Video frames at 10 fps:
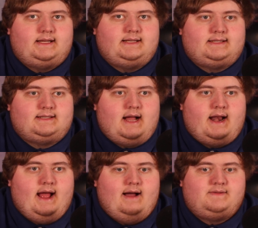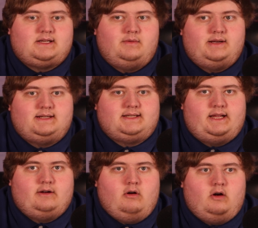He's got to have someone in his
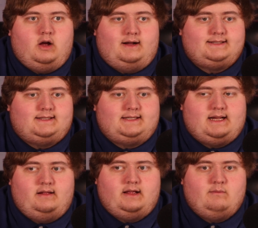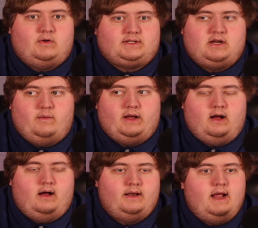ear constantly telling him what's going
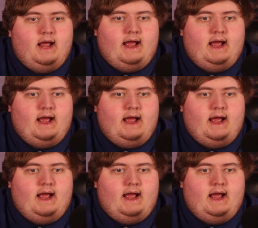on.